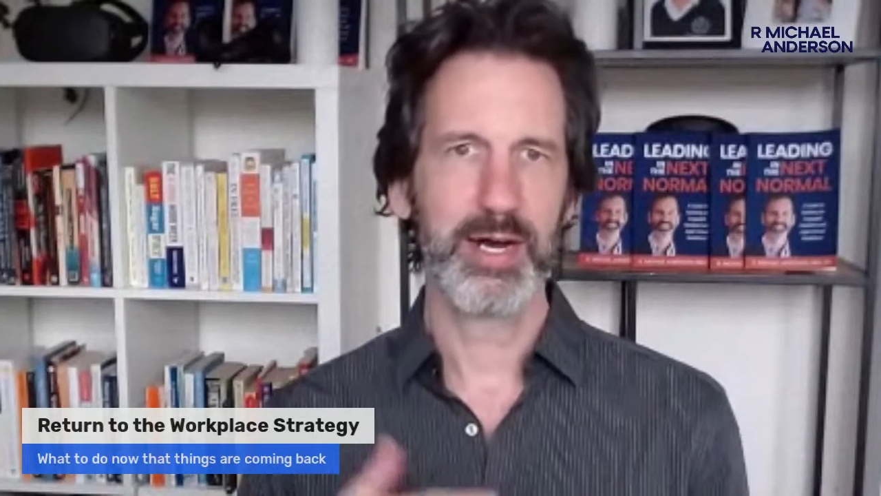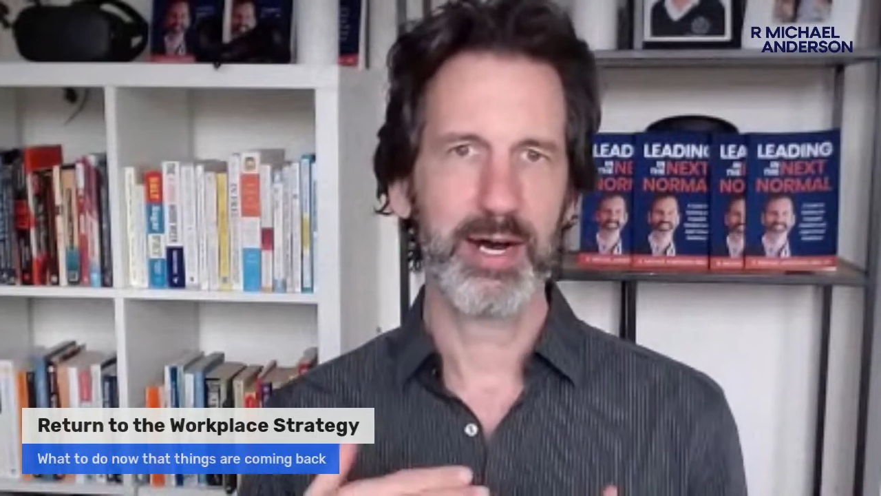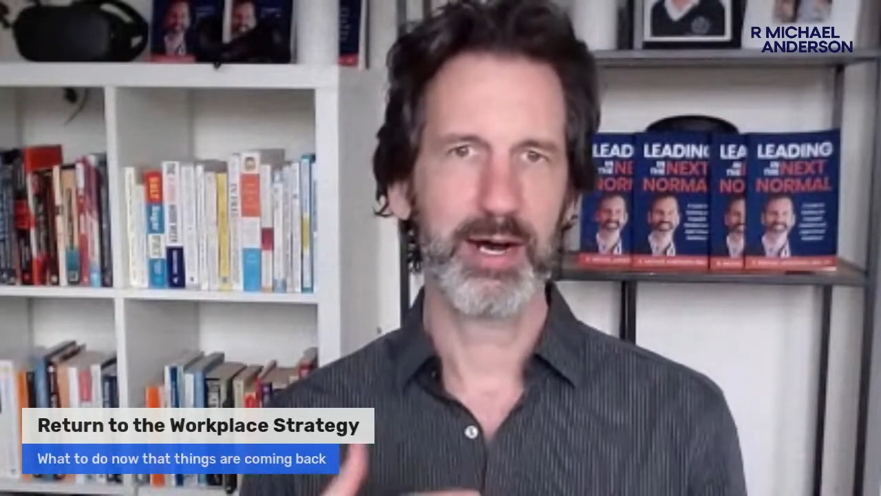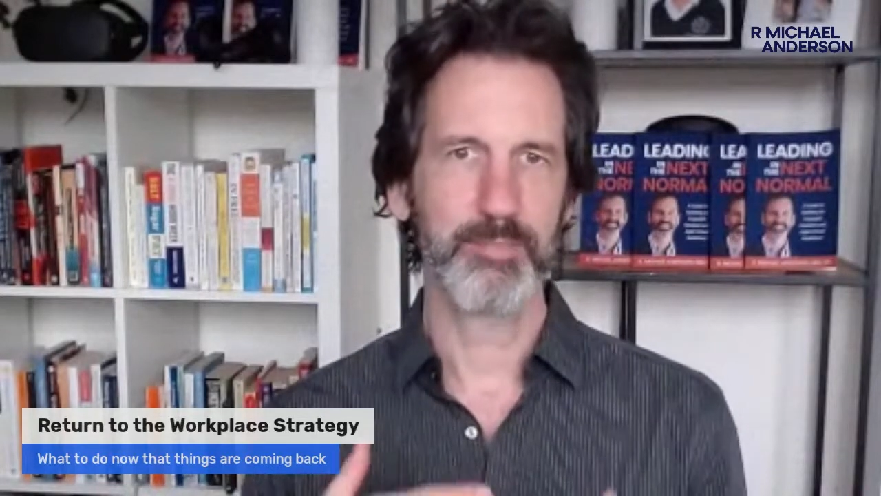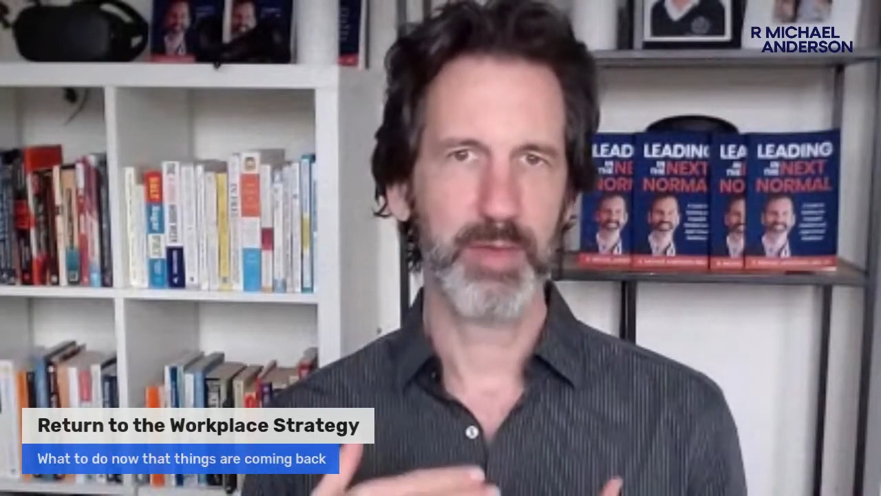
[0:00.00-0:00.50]

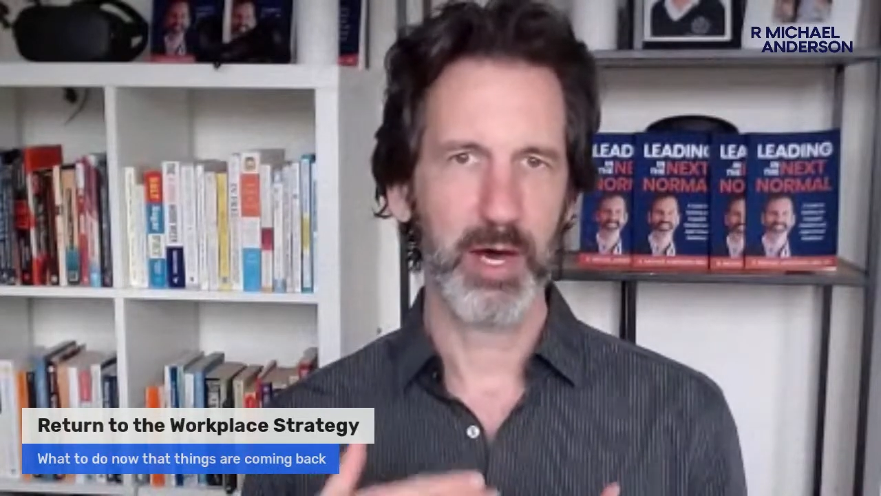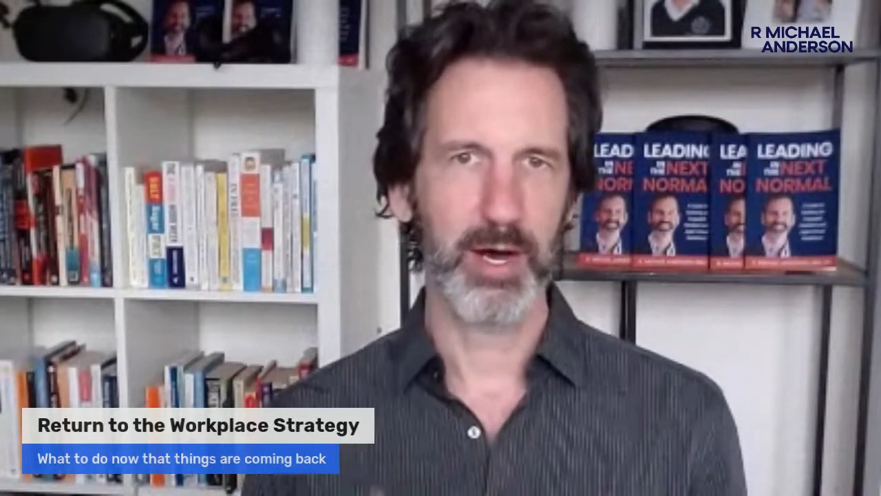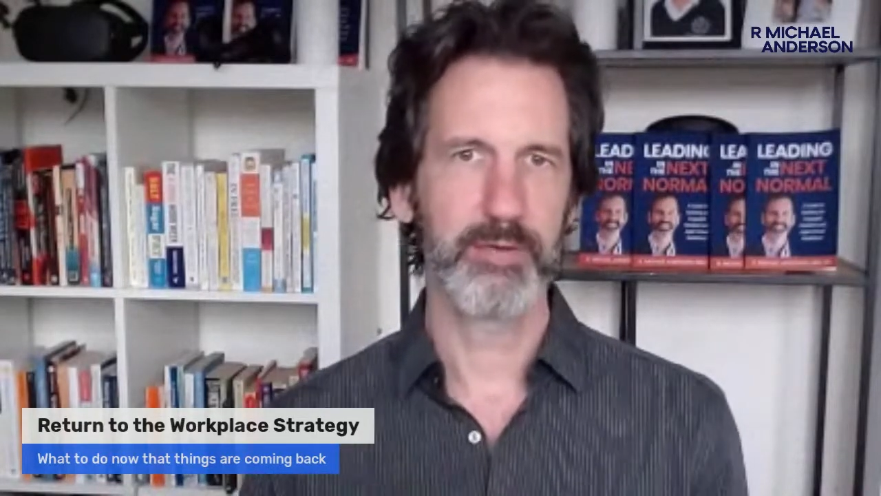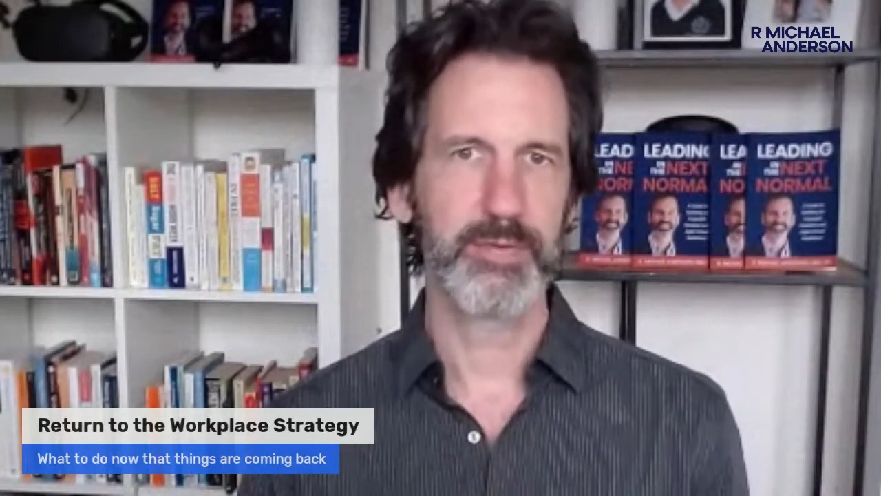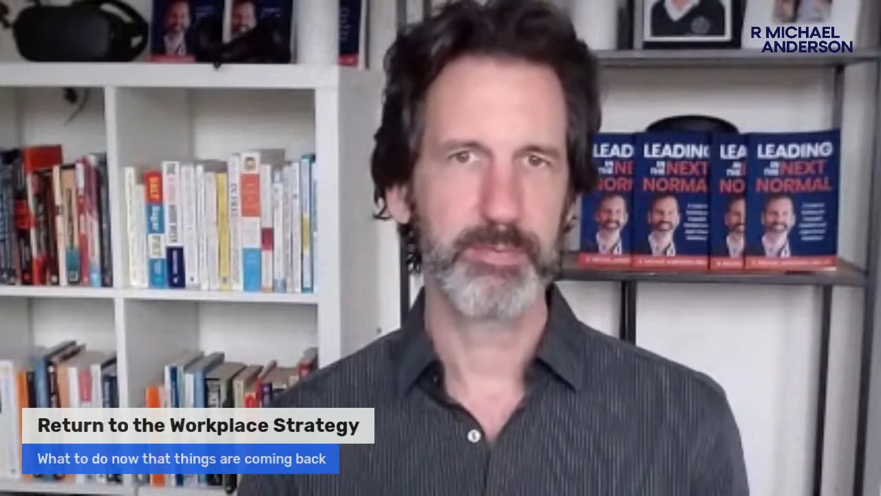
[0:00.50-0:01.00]

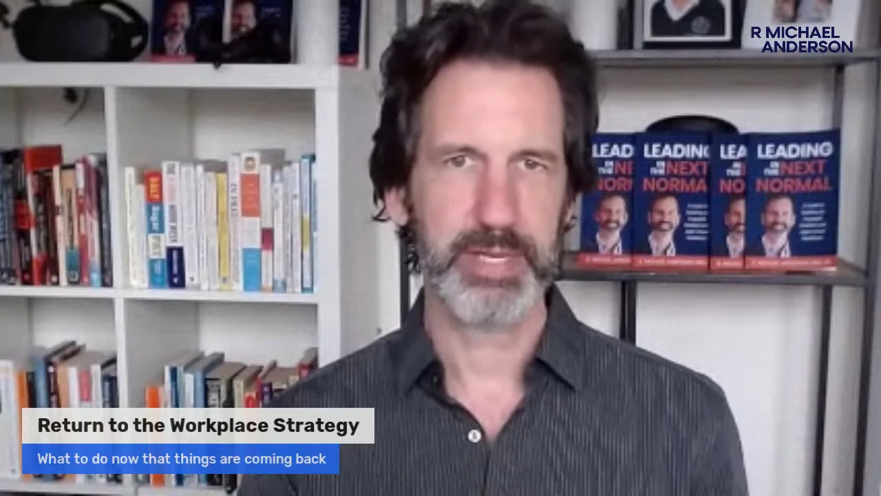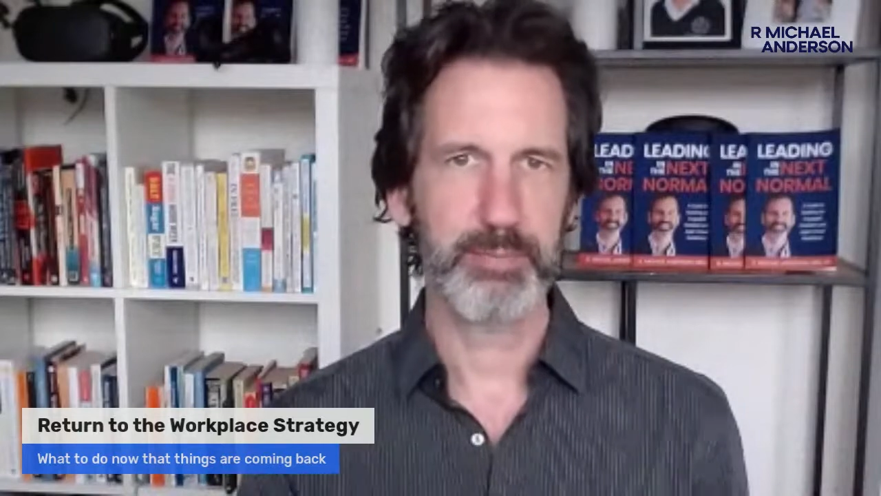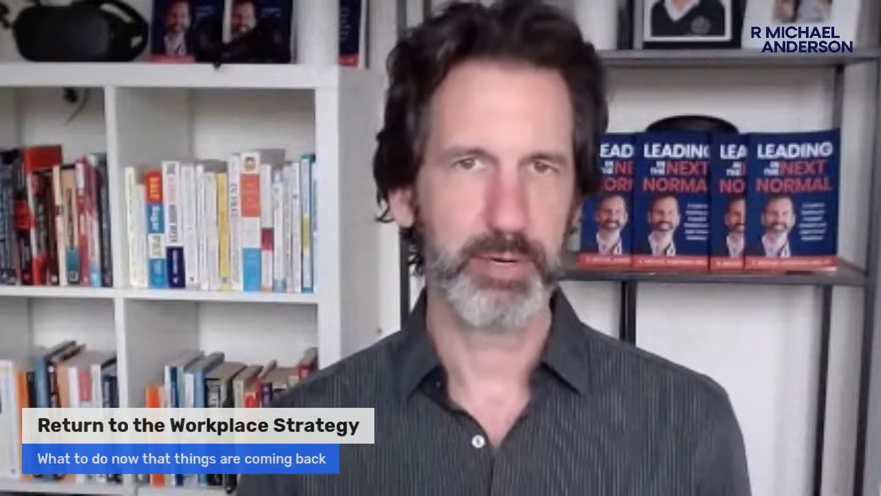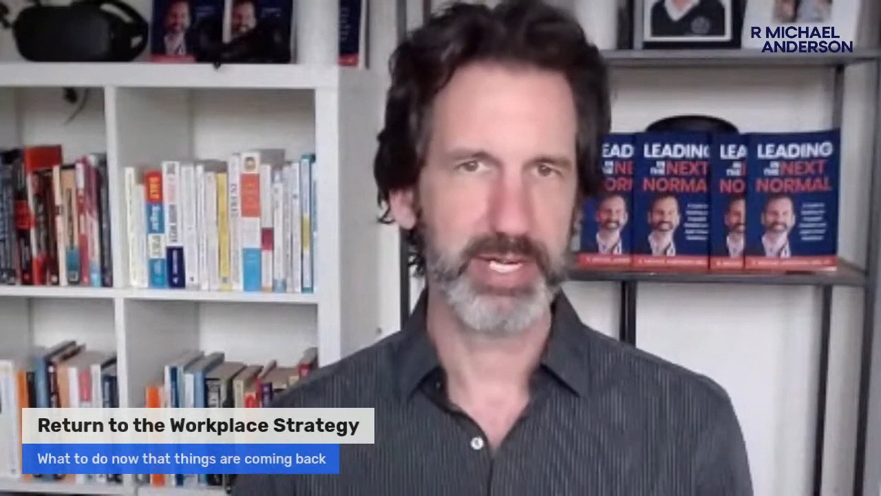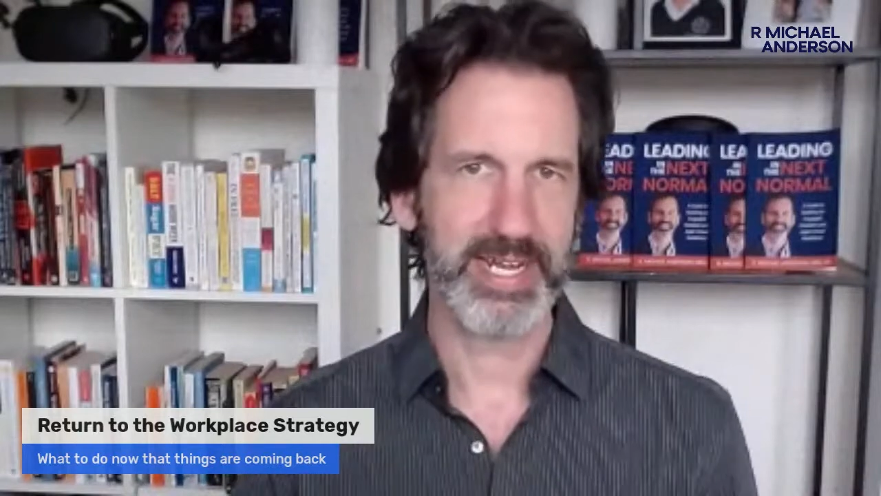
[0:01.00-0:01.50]
of
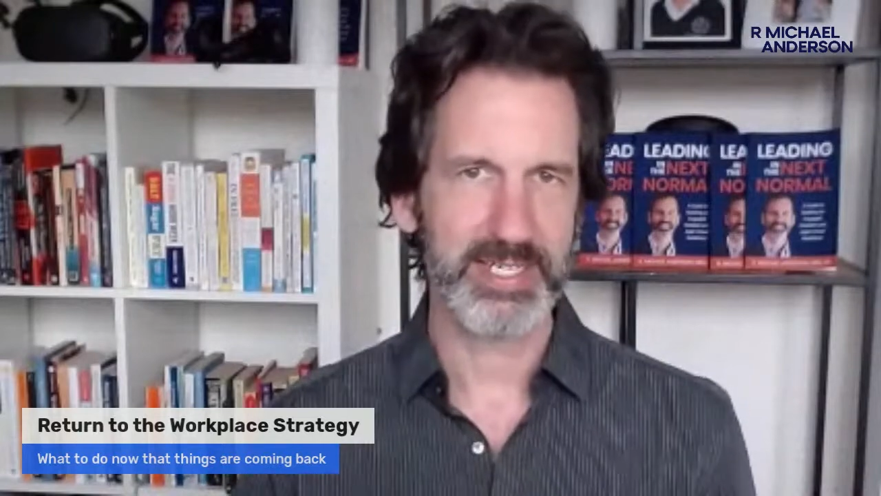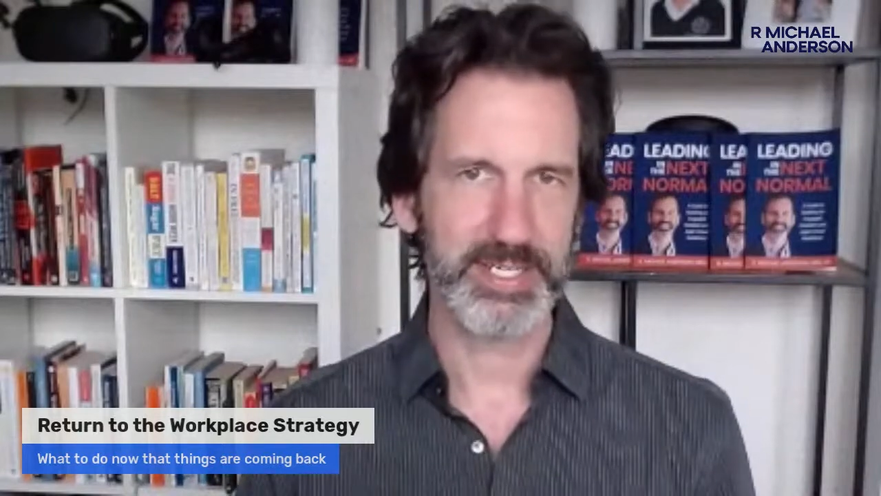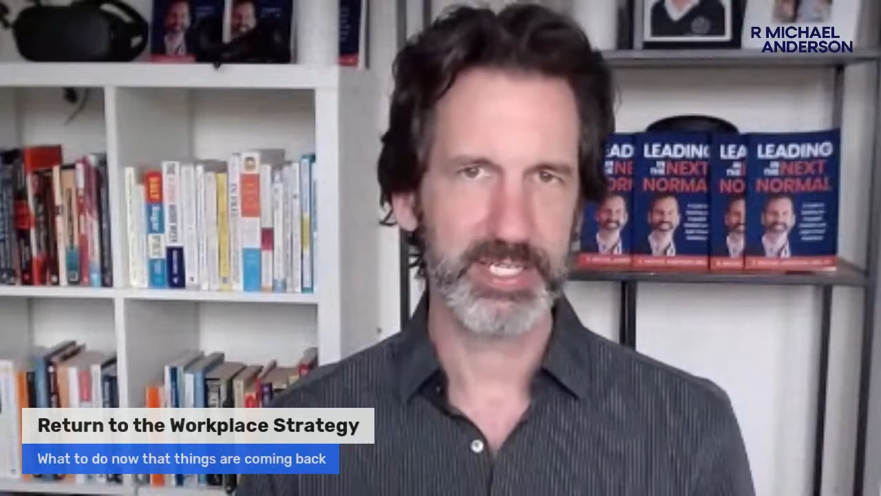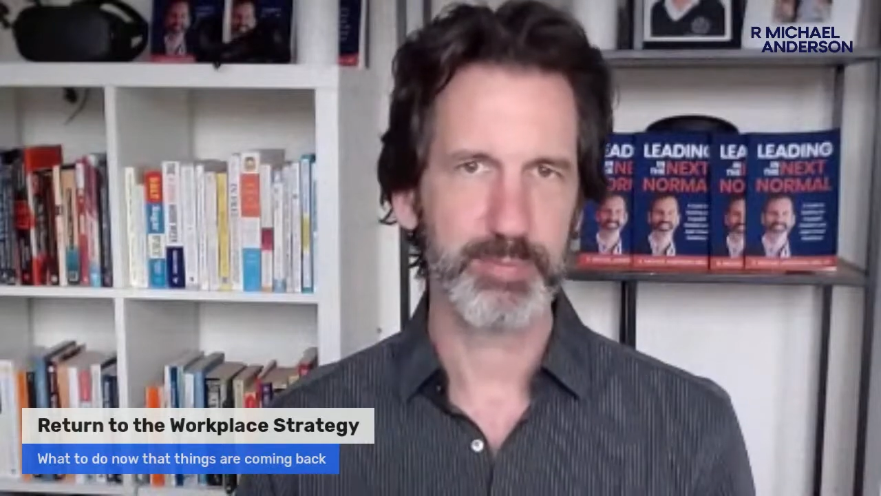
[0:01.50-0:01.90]
people connecting,